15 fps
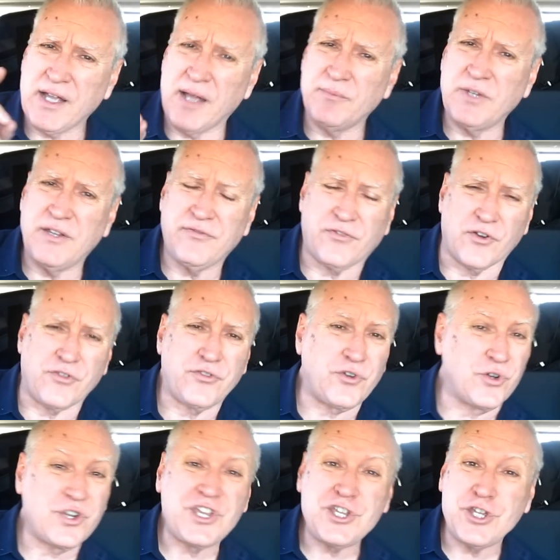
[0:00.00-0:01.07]
company for
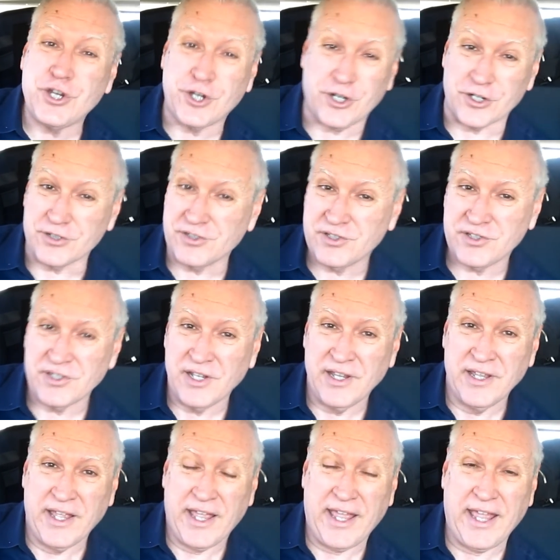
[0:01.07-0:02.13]
30 years,
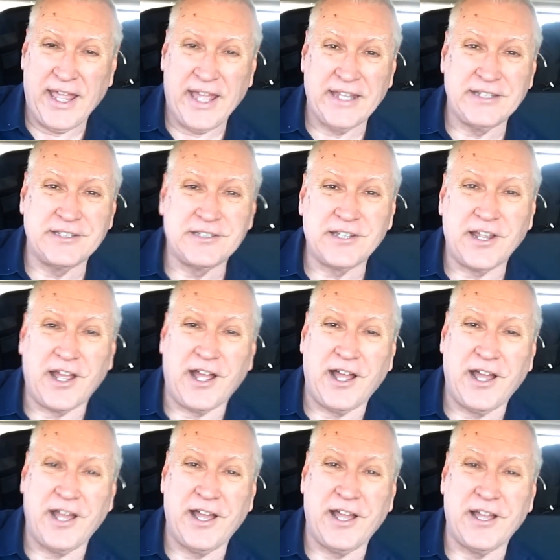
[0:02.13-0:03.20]
and
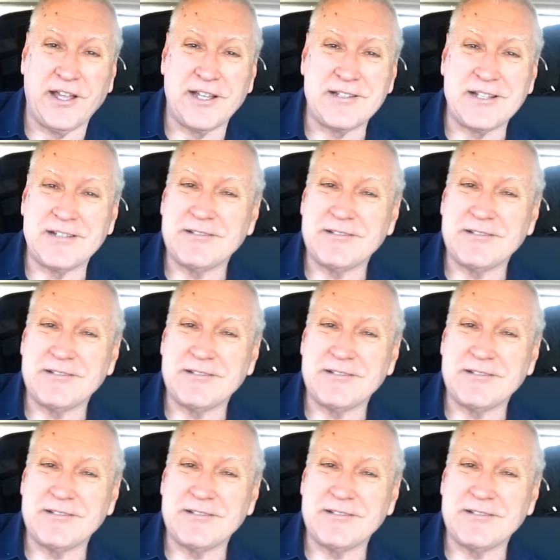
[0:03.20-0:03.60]
uh,